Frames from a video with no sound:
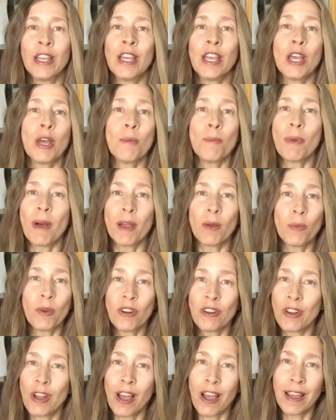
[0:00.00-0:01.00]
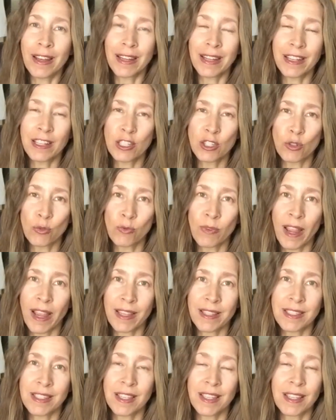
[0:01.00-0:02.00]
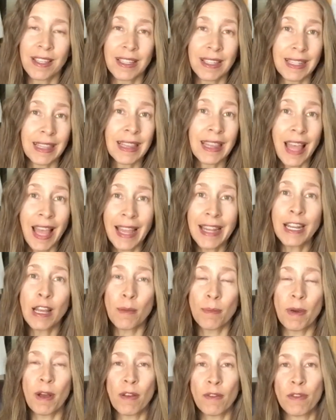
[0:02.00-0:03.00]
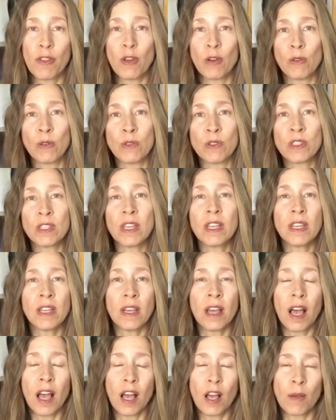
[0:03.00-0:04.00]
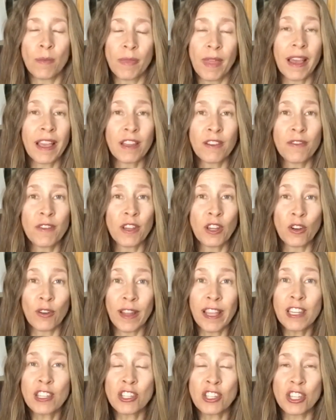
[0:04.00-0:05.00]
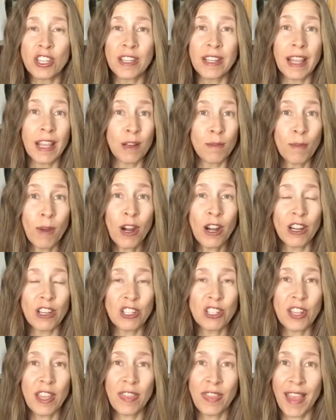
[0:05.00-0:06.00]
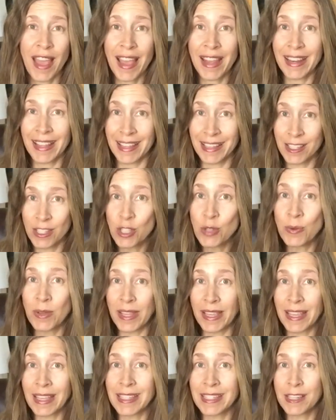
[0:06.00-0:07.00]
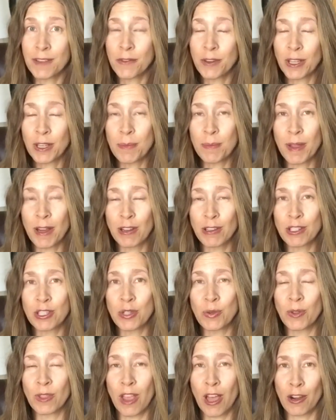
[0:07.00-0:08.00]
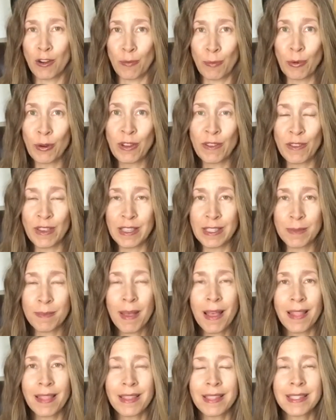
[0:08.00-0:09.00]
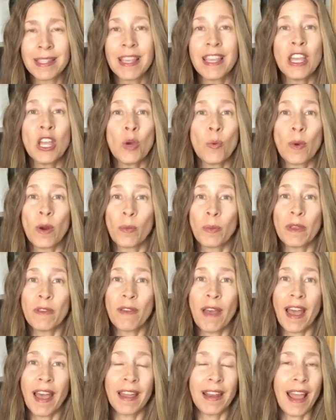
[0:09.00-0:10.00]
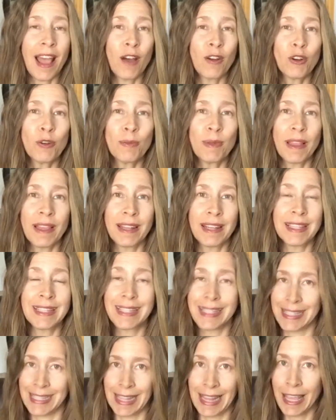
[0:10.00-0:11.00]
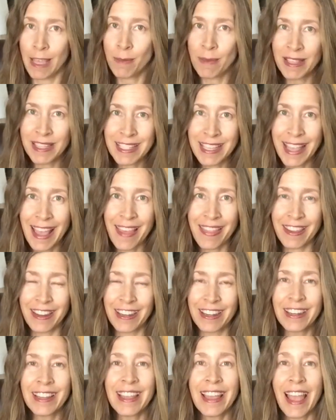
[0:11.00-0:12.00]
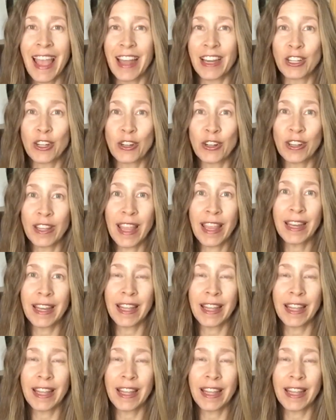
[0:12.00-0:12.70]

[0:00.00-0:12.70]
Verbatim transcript: but we're not in a direct lineup of those, that configuration in March. And that is unique and different compared to a lot of previous months where we've had outer planets slamming together and creating